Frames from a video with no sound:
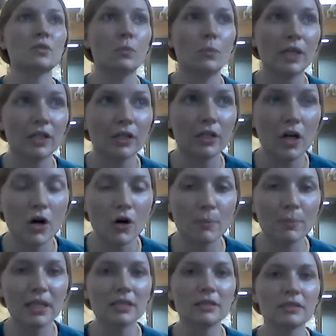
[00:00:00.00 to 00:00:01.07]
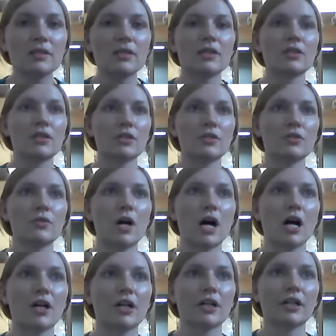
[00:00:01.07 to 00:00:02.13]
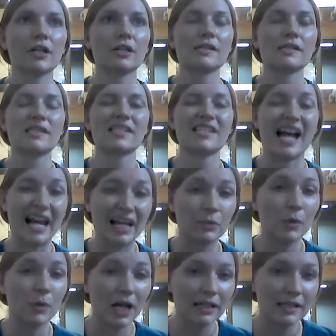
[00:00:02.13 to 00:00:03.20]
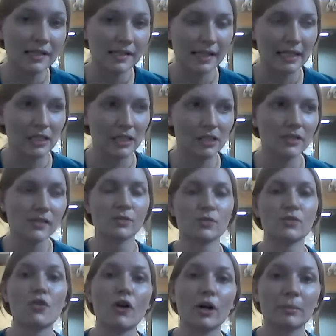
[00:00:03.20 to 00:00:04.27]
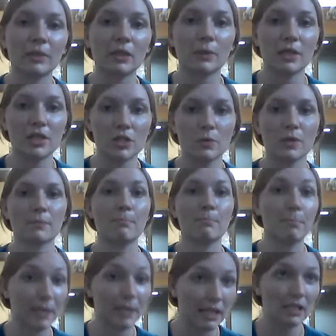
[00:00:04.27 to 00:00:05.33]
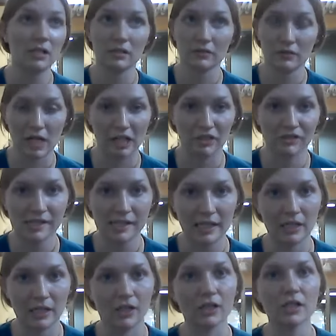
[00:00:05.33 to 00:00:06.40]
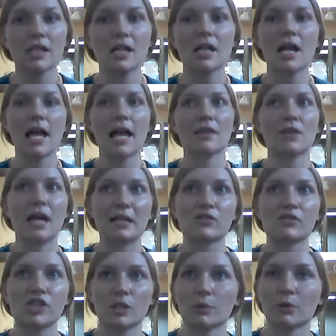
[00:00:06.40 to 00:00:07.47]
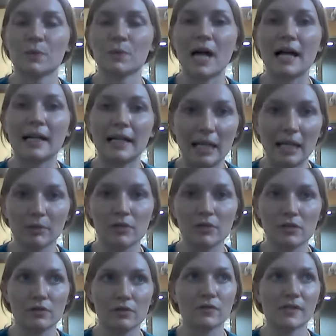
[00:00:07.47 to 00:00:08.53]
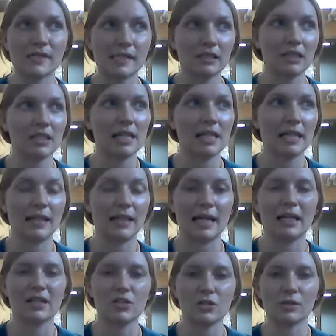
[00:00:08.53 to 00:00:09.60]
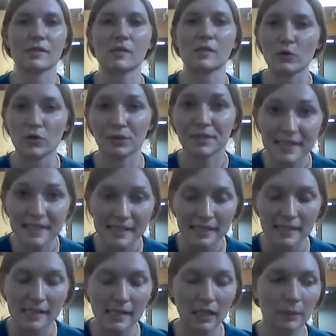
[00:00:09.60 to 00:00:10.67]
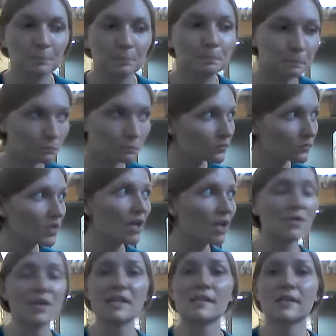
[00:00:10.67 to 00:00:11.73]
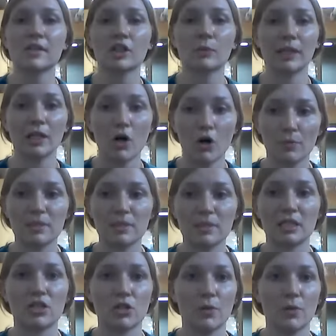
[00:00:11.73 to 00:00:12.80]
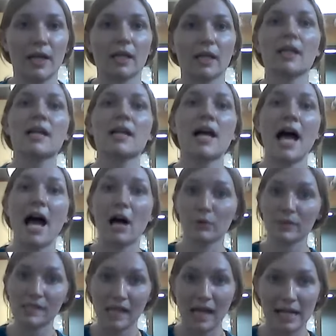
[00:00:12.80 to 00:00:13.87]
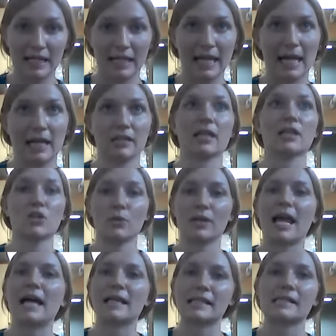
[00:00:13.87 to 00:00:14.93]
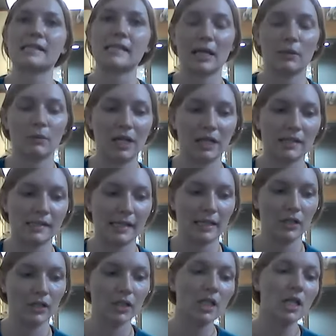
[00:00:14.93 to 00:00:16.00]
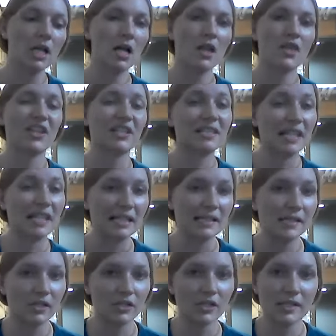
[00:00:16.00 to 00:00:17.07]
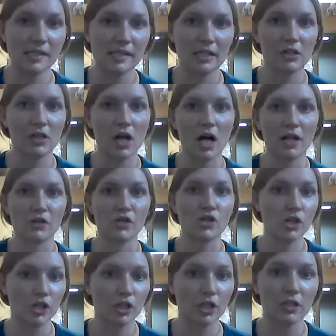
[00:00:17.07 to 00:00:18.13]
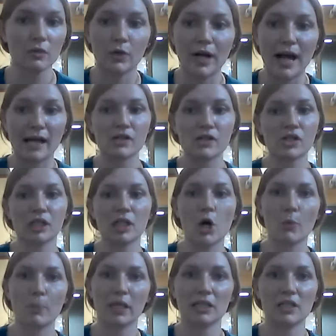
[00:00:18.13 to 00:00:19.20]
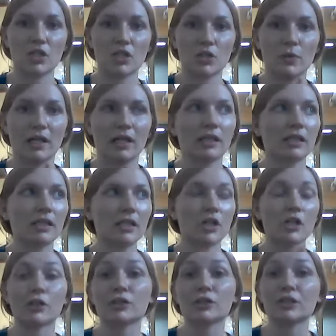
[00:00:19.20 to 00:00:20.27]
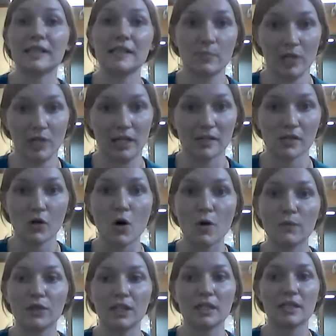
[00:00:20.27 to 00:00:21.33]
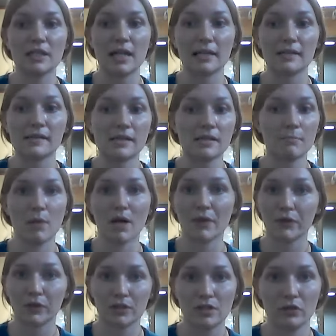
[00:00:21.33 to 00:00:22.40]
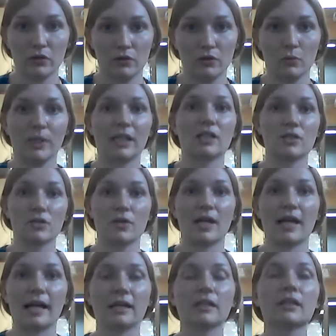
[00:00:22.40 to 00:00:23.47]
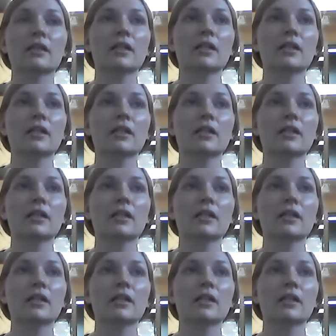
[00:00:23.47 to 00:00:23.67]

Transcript: We are hoping to do our sidewalk sale. So normally we do a big garage sale. And last year we were not able to facilitate that due to social distancing. This year we hope to do it outside again and do it as a sidewalk sale. The dates are still unsure. We're actually hoping to do it early spring. So hopefully in the next month or two, we can do that.